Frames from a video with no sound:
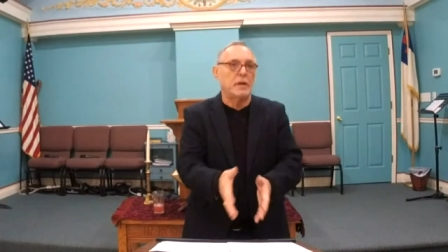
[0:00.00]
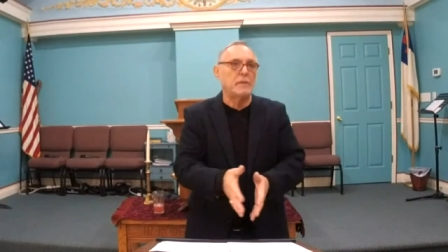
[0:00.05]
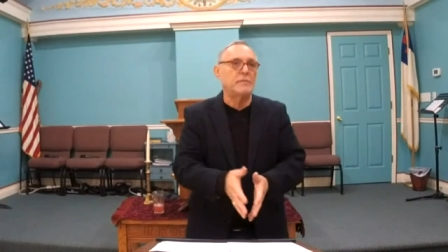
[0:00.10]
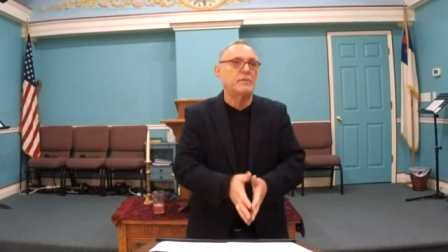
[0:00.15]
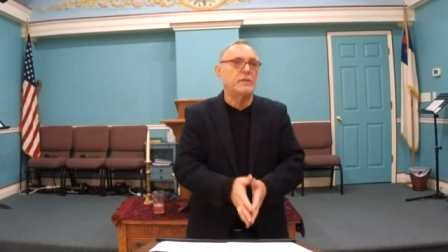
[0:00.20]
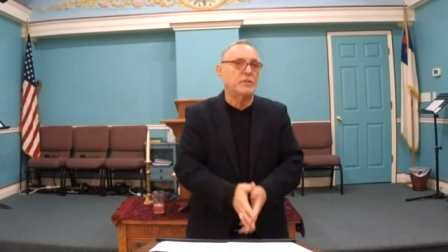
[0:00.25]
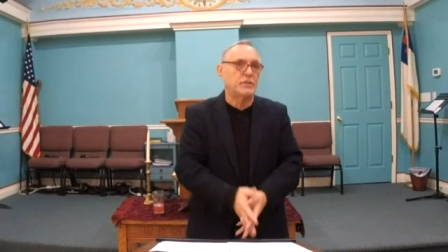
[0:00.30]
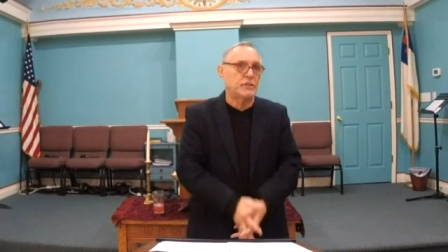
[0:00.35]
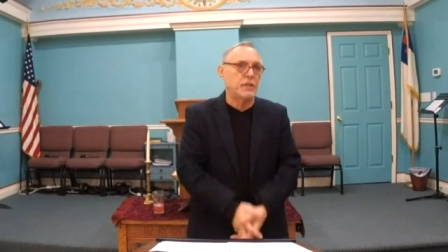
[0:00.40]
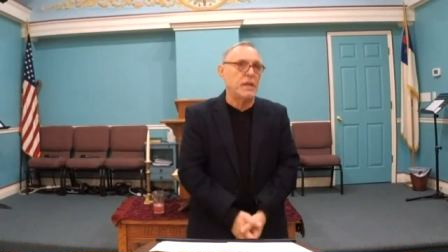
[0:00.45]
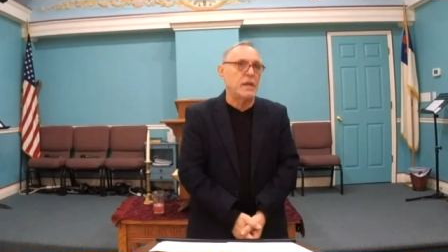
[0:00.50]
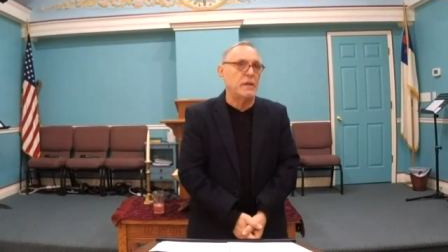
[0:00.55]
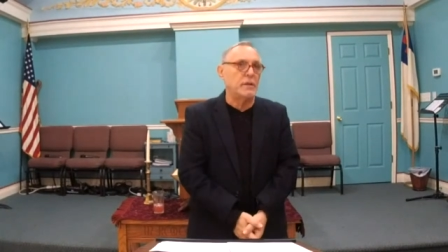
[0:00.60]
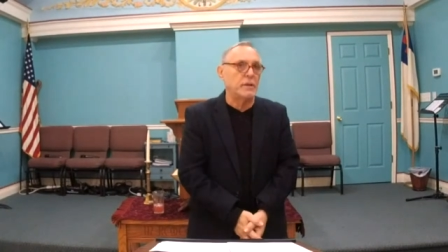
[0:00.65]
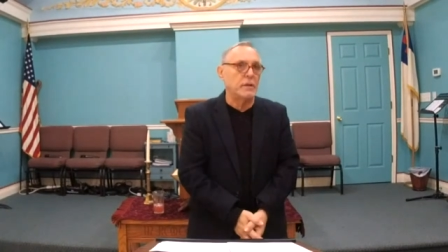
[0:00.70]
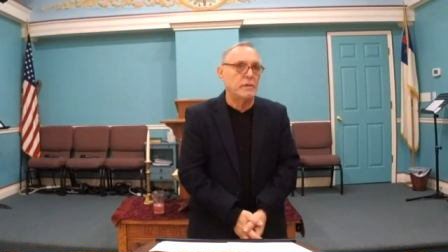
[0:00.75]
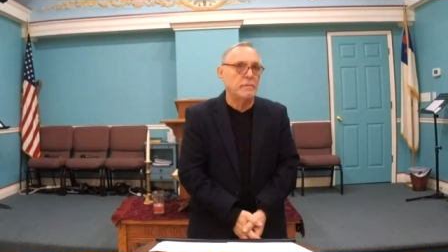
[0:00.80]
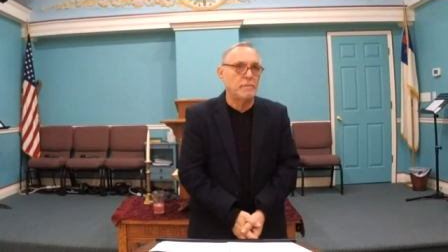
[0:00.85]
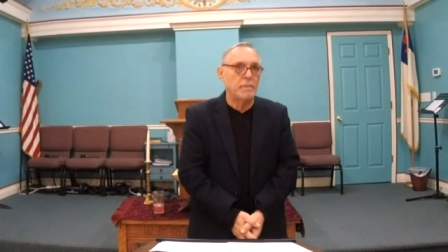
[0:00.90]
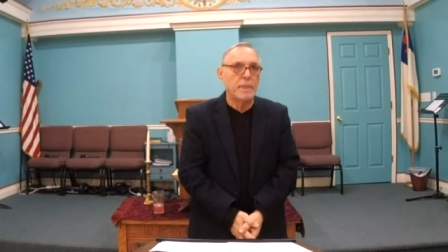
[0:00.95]
of the seed
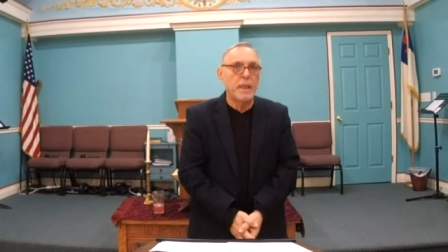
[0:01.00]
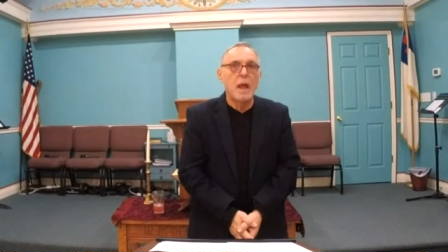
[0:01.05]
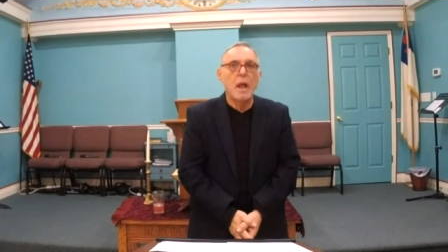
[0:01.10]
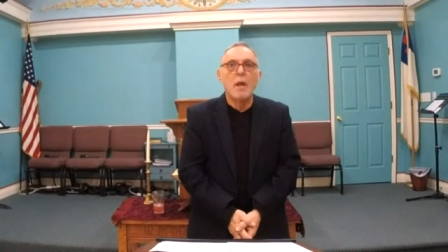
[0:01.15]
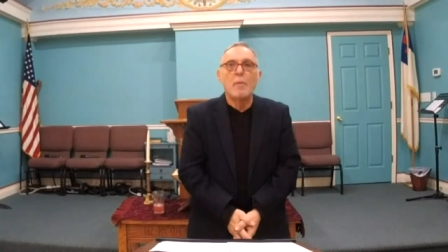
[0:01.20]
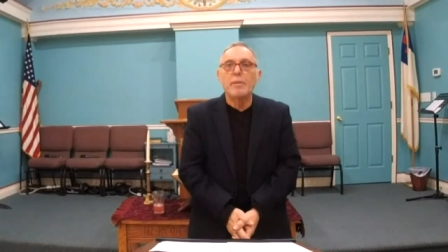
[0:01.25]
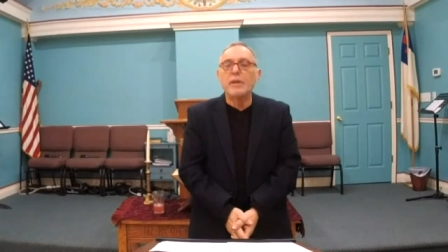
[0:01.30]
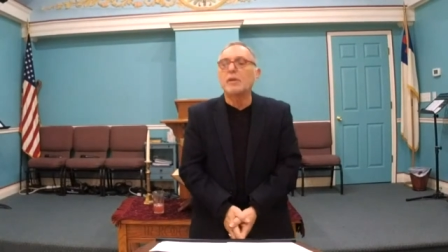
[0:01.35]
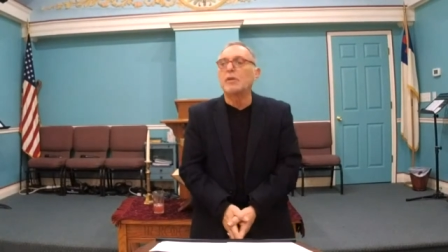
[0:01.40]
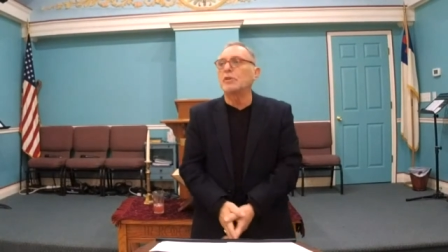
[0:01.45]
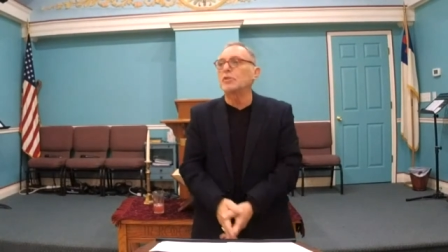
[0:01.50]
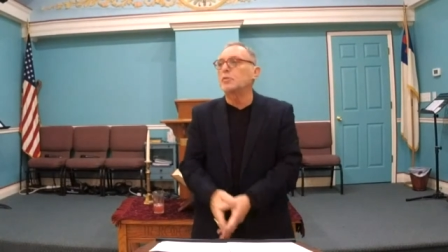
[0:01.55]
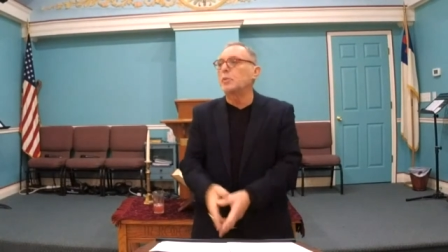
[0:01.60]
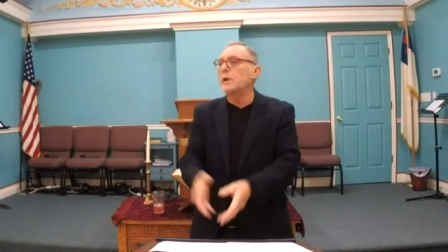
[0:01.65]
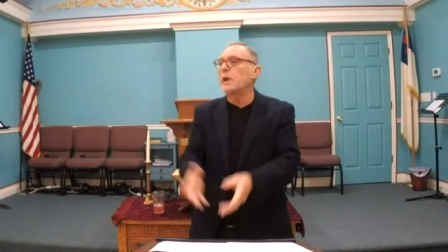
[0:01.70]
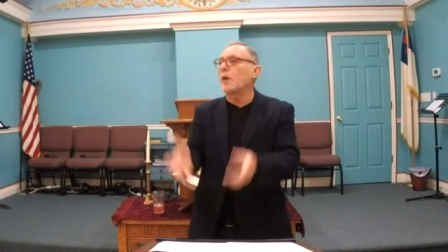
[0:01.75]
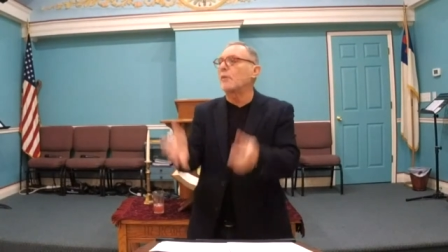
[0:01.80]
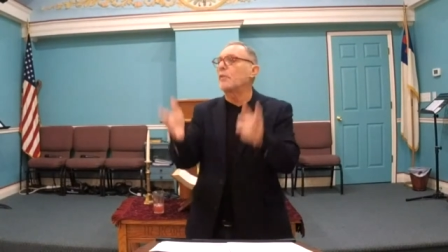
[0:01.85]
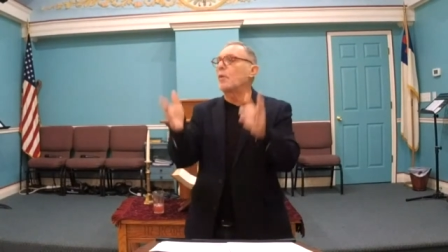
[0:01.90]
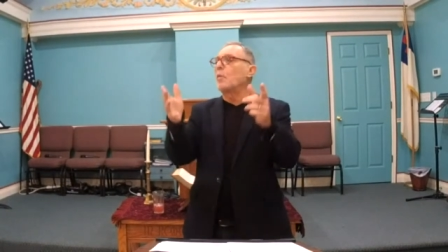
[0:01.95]
because
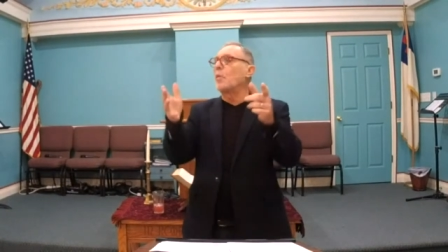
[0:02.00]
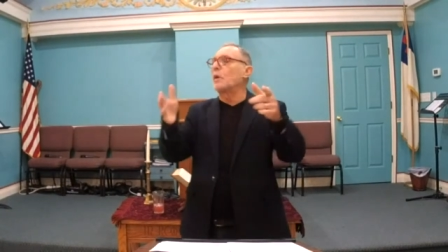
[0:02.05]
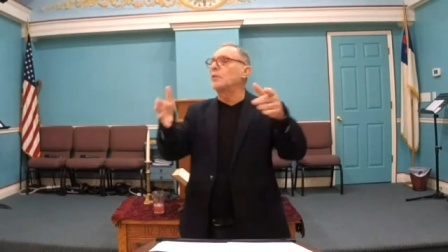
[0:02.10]
we are the